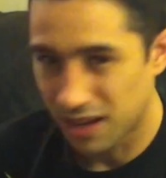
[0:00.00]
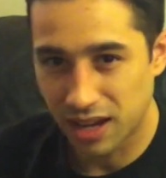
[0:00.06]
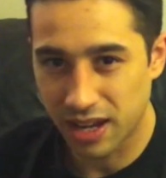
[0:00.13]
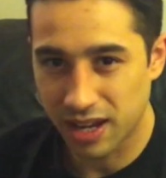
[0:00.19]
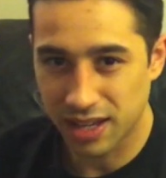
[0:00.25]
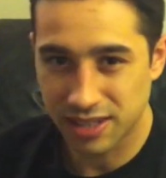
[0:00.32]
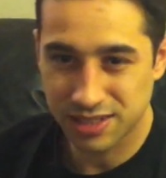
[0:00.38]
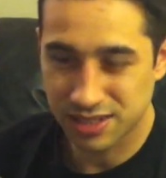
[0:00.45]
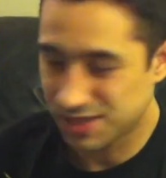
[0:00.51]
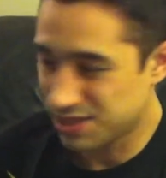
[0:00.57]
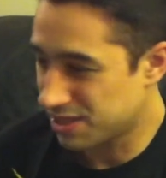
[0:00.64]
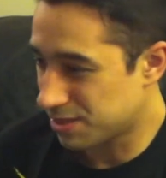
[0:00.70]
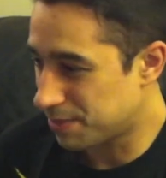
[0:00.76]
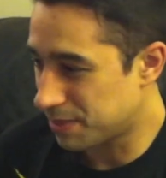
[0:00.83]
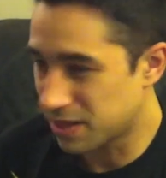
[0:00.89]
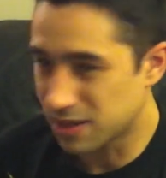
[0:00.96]
I guess it's
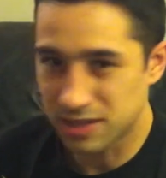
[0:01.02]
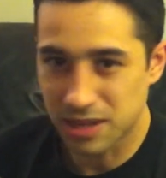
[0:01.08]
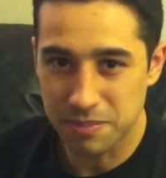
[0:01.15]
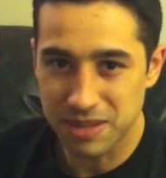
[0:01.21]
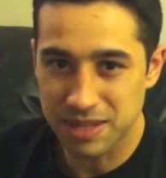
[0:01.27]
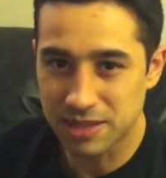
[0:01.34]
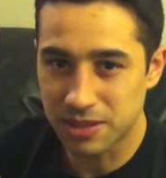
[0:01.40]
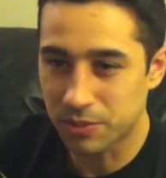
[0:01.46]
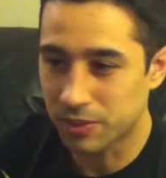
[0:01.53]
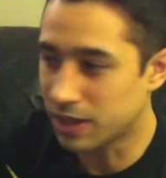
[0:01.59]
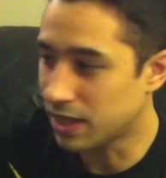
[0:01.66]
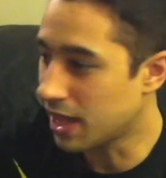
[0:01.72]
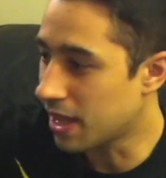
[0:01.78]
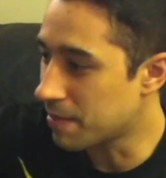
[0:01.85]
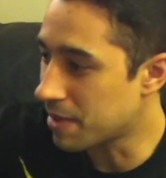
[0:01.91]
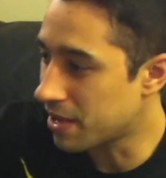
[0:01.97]
just because I missed it when
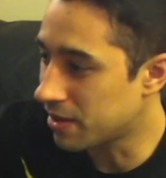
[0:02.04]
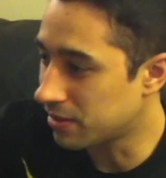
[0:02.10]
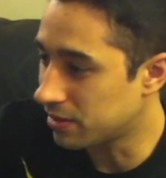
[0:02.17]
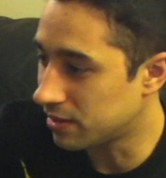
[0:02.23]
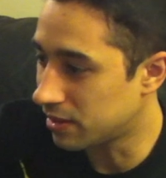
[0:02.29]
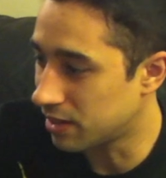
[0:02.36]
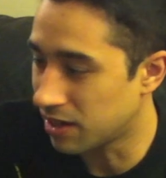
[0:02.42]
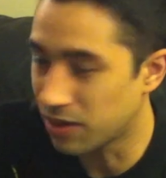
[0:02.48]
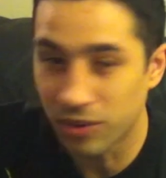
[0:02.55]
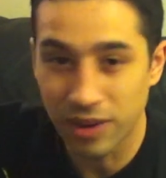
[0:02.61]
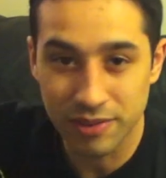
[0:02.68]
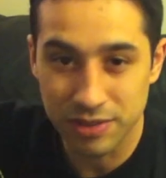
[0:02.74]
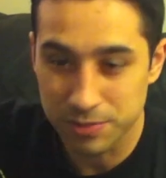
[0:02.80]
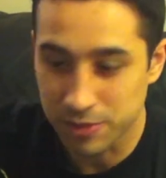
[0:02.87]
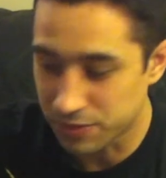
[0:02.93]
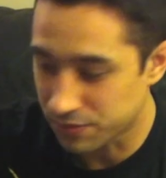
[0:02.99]
it came out and I don't
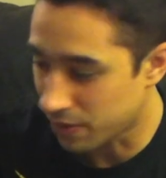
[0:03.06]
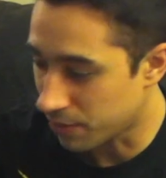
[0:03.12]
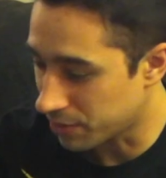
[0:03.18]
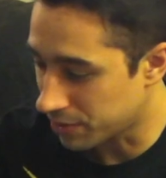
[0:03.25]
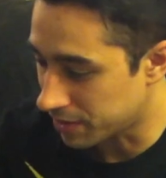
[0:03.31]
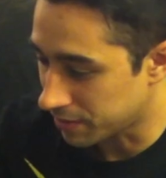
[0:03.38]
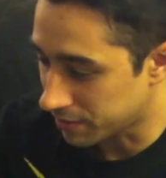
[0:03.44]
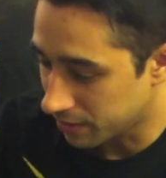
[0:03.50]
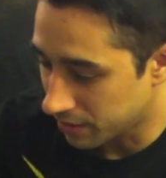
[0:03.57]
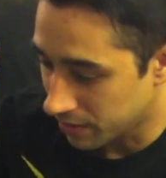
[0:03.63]
have as much fun with it.